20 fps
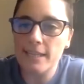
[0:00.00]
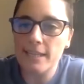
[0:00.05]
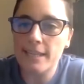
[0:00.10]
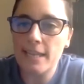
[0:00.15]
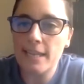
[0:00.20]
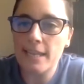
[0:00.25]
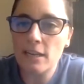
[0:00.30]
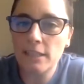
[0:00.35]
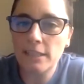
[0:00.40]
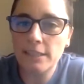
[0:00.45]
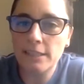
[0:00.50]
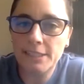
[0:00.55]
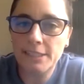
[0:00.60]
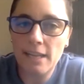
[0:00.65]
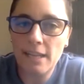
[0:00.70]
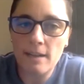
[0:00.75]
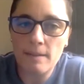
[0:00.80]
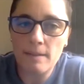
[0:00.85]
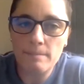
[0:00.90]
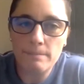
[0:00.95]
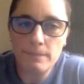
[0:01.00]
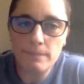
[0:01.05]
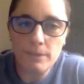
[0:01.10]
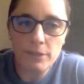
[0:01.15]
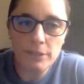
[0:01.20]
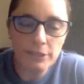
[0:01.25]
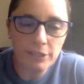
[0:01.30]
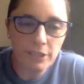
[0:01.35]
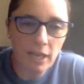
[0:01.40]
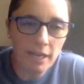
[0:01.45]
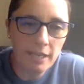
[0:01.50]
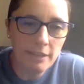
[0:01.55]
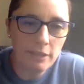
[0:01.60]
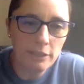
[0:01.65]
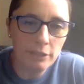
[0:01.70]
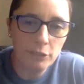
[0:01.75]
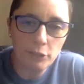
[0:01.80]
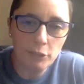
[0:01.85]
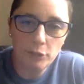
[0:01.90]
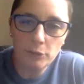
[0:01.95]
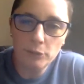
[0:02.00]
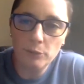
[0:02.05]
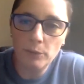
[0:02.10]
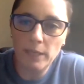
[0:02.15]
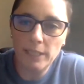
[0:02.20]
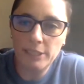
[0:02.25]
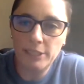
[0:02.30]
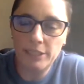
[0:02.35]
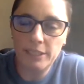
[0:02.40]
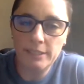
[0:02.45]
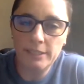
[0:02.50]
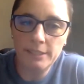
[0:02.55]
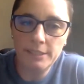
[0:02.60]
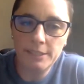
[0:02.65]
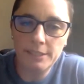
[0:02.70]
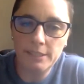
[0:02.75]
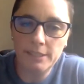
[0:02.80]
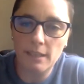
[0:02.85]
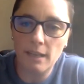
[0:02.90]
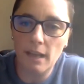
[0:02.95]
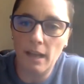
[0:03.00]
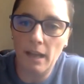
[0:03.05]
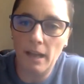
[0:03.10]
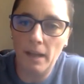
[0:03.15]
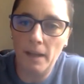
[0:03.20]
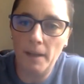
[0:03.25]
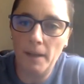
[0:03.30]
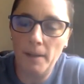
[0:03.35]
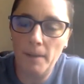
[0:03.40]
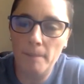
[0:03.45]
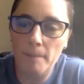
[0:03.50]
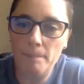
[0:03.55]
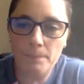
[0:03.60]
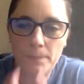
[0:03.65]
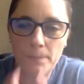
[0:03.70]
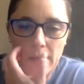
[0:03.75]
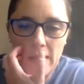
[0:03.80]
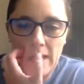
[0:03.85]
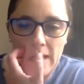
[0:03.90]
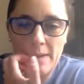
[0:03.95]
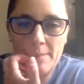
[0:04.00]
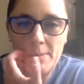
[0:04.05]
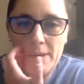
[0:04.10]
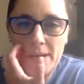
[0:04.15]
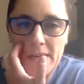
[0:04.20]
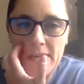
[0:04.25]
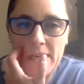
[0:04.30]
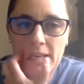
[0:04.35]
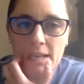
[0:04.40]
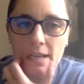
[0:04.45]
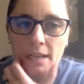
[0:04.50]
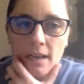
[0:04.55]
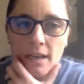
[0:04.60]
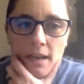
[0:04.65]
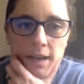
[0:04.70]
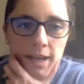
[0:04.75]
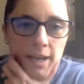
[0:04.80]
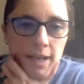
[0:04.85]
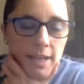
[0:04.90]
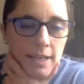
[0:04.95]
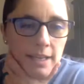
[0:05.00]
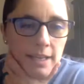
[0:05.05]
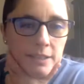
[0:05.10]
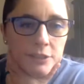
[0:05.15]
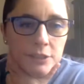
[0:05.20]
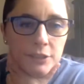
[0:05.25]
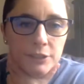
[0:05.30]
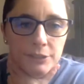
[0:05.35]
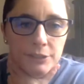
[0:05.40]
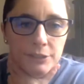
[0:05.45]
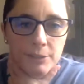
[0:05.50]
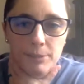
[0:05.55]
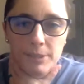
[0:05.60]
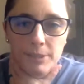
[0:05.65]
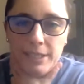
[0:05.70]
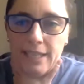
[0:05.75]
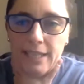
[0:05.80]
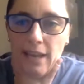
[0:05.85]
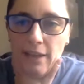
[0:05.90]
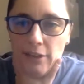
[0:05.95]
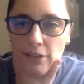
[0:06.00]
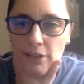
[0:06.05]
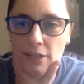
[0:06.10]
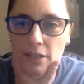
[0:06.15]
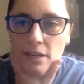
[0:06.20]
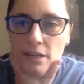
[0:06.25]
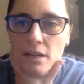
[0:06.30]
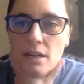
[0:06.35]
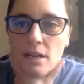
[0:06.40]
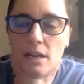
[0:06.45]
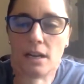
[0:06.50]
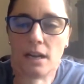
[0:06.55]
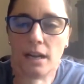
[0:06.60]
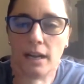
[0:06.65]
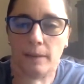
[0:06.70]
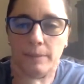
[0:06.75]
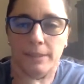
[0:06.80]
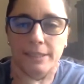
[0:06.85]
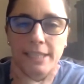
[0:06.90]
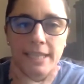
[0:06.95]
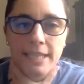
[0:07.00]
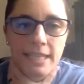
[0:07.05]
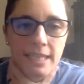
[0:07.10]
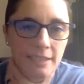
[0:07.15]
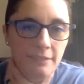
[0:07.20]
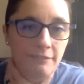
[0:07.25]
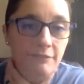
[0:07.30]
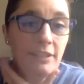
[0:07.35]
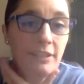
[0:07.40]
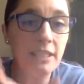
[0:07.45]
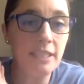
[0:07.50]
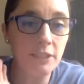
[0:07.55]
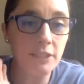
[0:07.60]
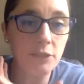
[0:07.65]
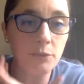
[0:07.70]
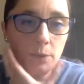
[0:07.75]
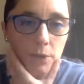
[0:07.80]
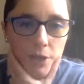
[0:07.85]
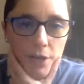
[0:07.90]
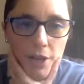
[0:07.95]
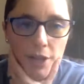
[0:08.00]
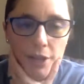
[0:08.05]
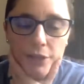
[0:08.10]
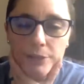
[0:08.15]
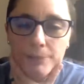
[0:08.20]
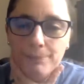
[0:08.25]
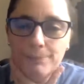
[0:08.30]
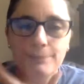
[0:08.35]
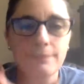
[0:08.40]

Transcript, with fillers: there's um, there's kind of there's two questions, um, and I'm gonna uh, introduce them together because um, I think they feed into one another.